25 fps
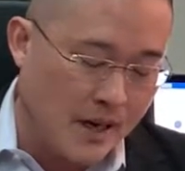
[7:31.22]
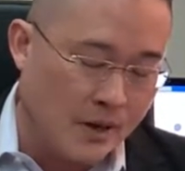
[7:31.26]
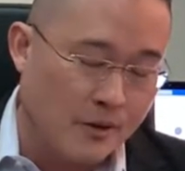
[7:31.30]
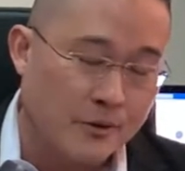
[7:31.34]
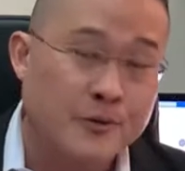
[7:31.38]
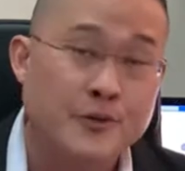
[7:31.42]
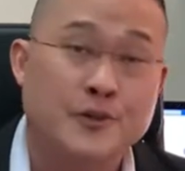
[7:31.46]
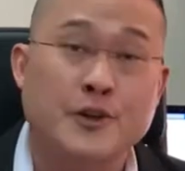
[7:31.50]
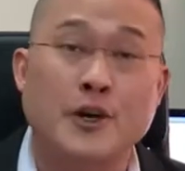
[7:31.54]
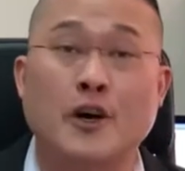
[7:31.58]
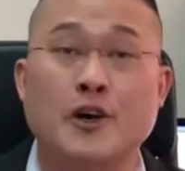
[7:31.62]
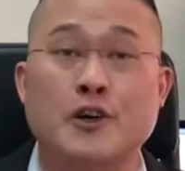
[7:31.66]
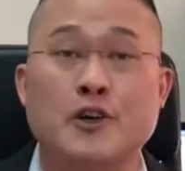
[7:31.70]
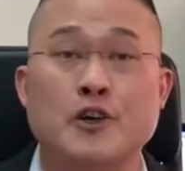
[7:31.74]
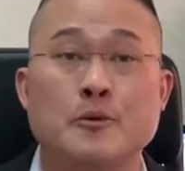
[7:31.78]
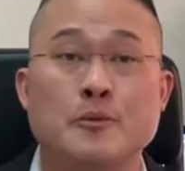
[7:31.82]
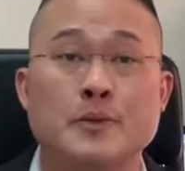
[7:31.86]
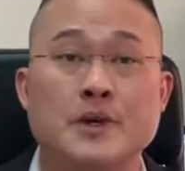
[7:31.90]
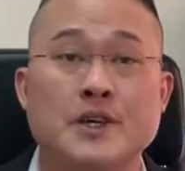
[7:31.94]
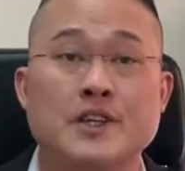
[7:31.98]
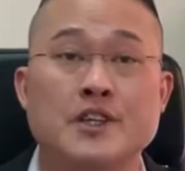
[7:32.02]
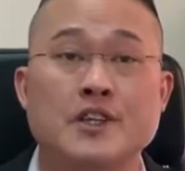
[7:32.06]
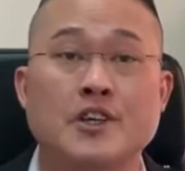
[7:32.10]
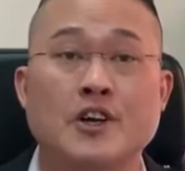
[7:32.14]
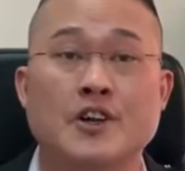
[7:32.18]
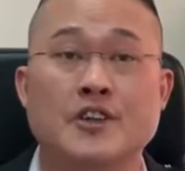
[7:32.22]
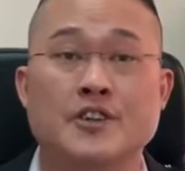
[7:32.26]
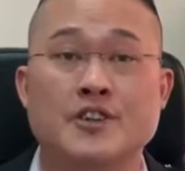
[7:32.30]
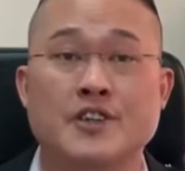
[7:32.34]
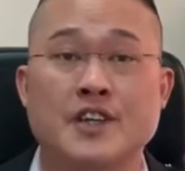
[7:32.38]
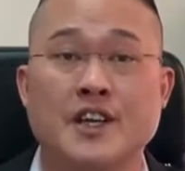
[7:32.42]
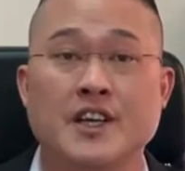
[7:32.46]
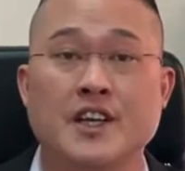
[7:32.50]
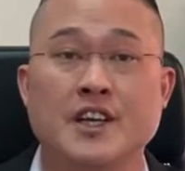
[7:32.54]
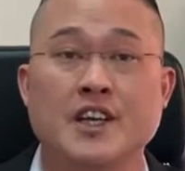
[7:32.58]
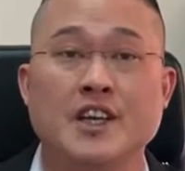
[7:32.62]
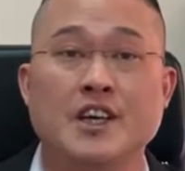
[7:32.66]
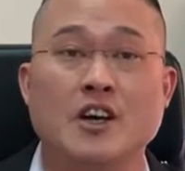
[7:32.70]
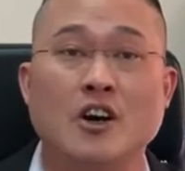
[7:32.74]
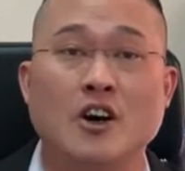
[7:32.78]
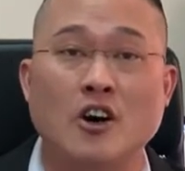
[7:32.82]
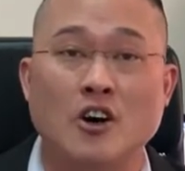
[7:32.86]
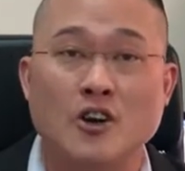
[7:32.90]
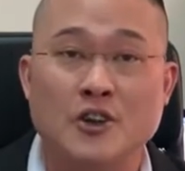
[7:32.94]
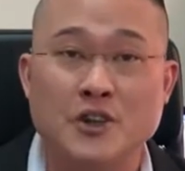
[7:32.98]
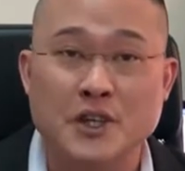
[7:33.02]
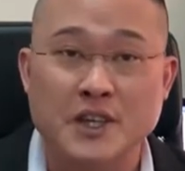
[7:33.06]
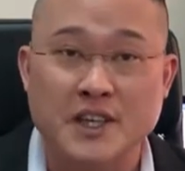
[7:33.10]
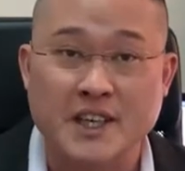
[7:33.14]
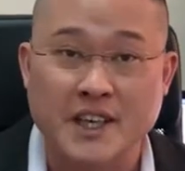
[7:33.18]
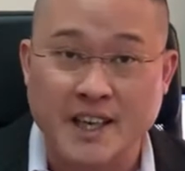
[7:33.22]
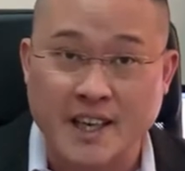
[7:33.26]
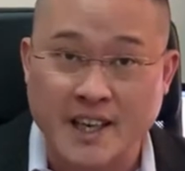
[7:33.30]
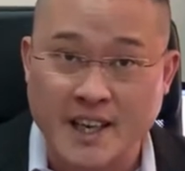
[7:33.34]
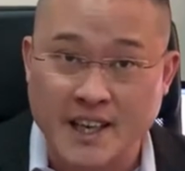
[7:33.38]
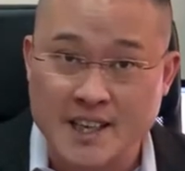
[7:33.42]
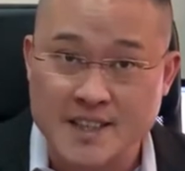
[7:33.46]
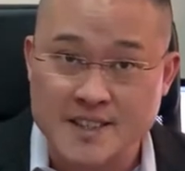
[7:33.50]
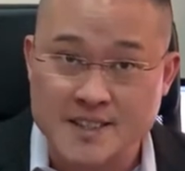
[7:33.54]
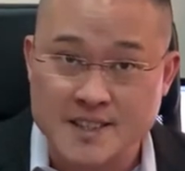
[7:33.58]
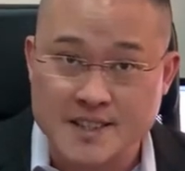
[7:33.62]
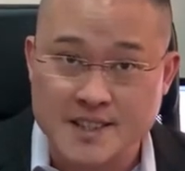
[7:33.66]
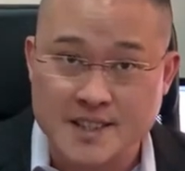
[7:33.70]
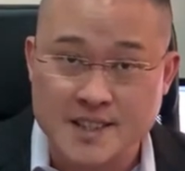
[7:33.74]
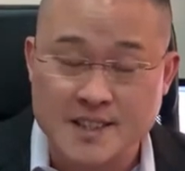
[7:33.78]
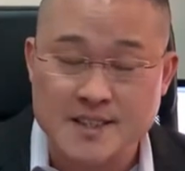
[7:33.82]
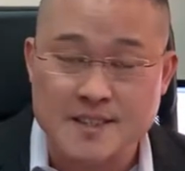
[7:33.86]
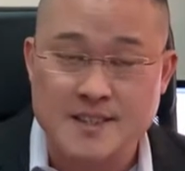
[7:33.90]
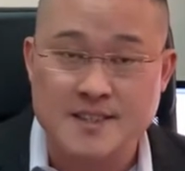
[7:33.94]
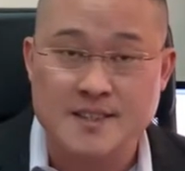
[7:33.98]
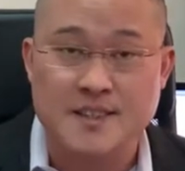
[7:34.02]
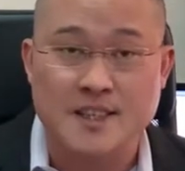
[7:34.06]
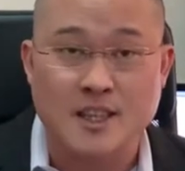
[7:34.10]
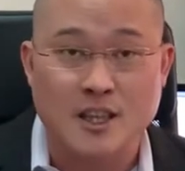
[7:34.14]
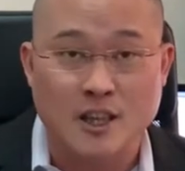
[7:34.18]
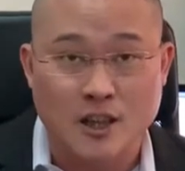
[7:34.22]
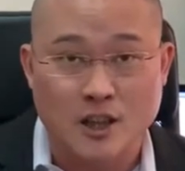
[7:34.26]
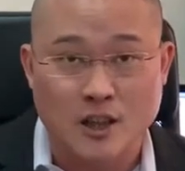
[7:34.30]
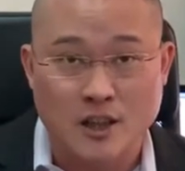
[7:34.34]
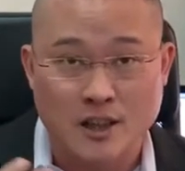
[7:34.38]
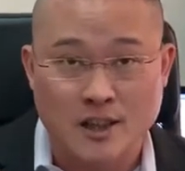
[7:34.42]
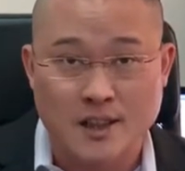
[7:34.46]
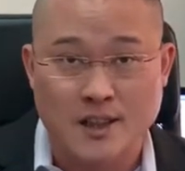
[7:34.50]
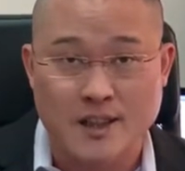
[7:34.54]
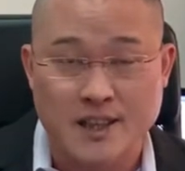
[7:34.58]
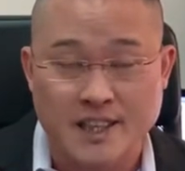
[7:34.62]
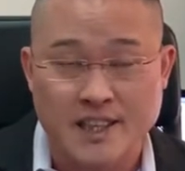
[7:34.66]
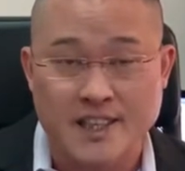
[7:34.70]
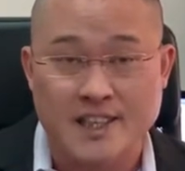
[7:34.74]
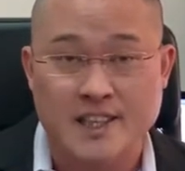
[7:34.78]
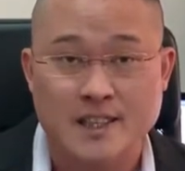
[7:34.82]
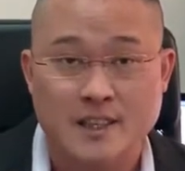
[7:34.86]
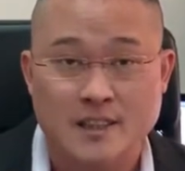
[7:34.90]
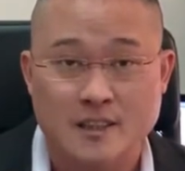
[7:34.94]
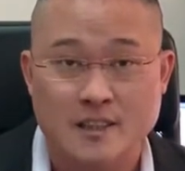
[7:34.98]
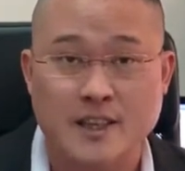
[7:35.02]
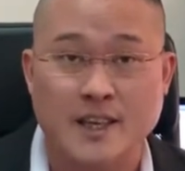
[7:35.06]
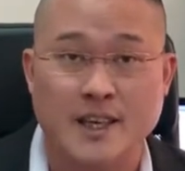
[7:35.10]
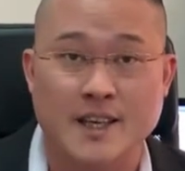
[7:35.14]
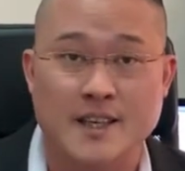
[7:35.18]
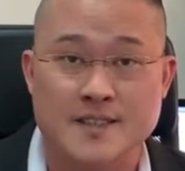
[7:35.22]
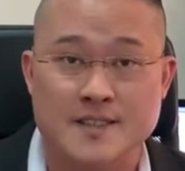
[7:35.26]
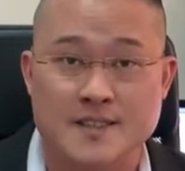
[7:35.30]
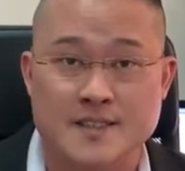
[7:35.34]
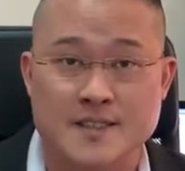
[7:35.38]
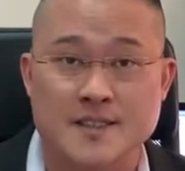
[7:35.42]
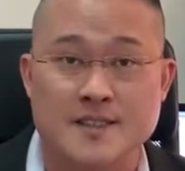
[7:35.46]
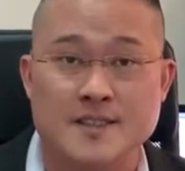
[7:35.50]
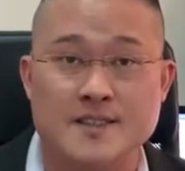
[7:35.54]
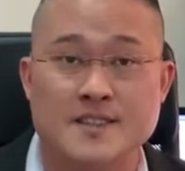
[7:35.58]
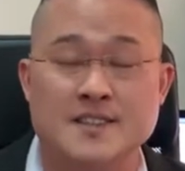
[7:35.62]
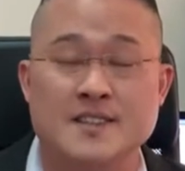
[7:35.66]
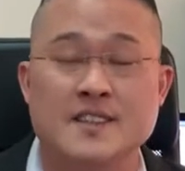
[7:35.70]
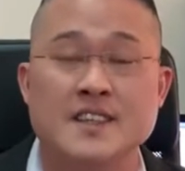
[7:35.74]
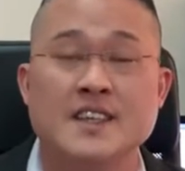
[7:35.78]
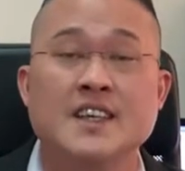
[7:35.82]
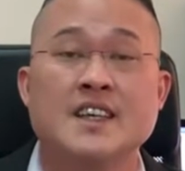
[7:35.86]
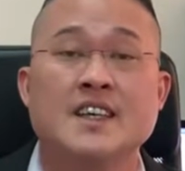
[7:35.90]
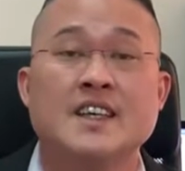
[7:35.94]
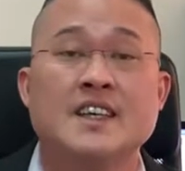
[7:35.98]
document containing all the cases, the legal cases,